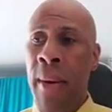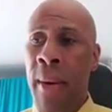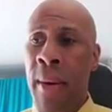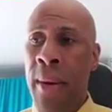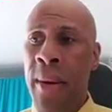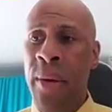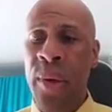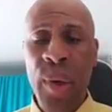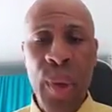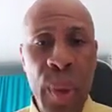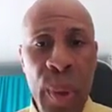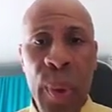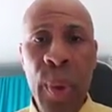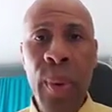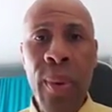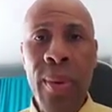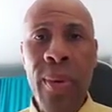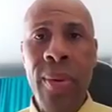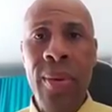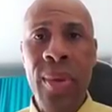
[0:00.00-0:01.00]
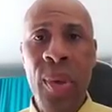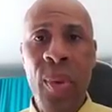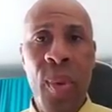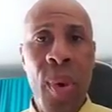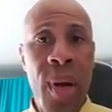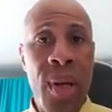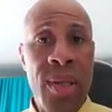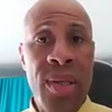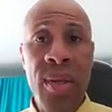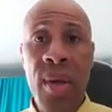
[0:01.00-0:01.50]
you
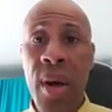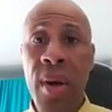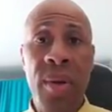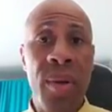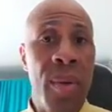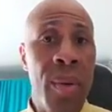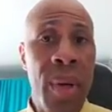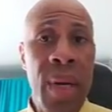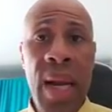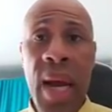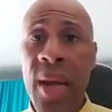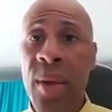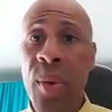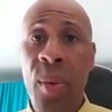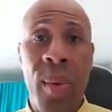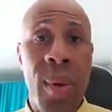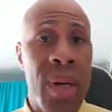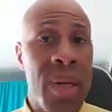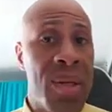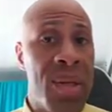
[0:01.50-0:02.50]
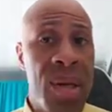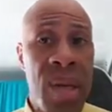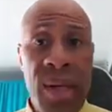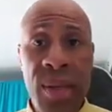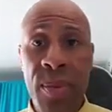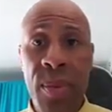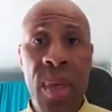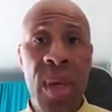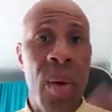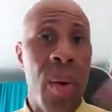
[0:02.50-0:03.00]
want to start doing that? You want to judge
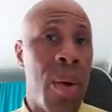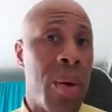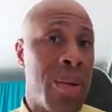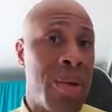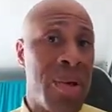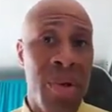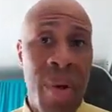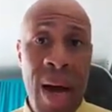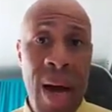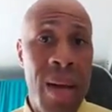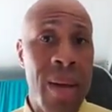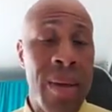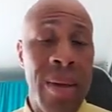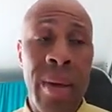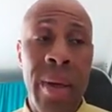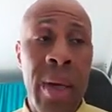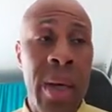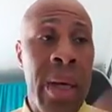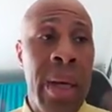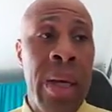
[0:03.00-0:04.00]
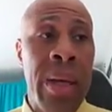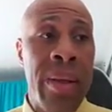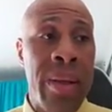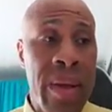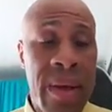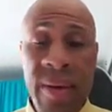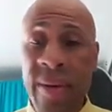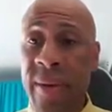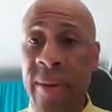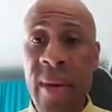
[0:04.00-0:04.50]
me or try to
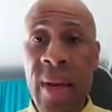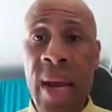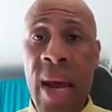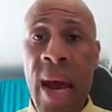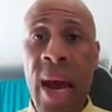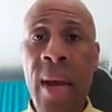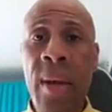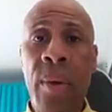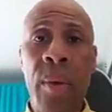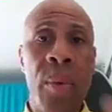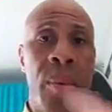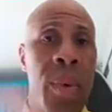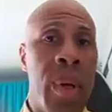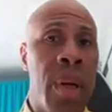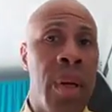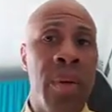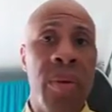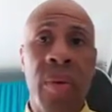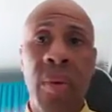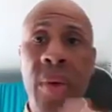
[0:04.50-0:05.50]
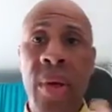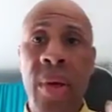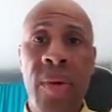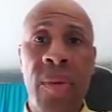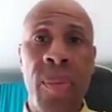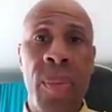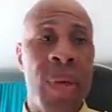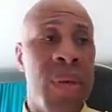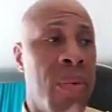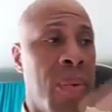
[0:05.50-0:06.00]
this and that? You want to do this
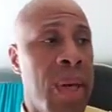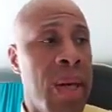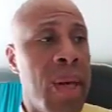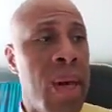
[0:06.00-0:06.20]
between